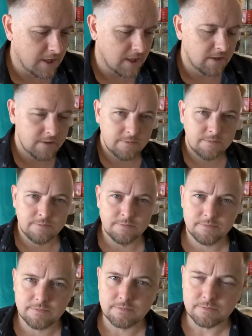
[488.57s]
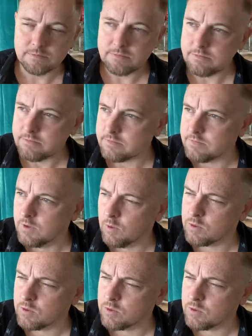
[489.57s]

What